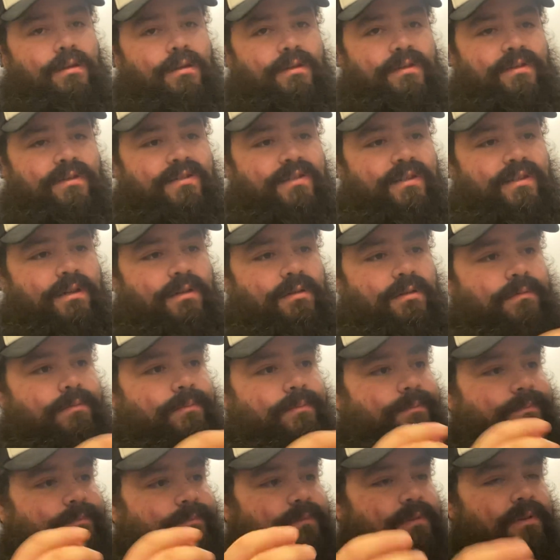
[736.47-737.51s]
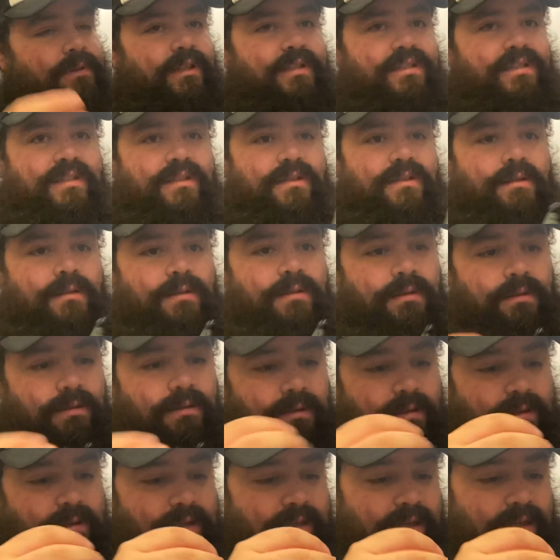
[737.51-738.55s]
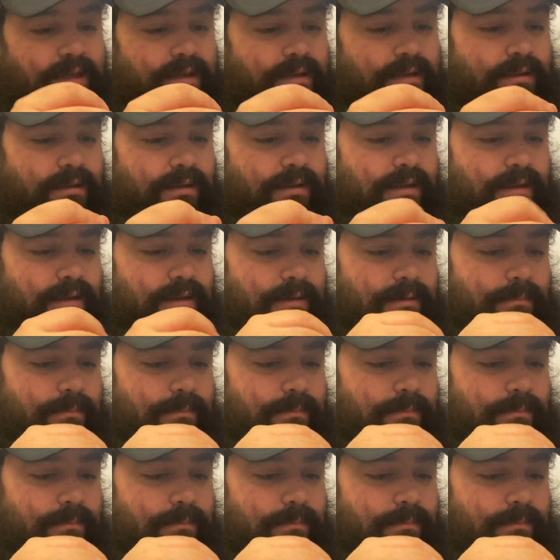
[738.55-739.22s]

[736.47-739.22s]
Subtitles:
So let's get a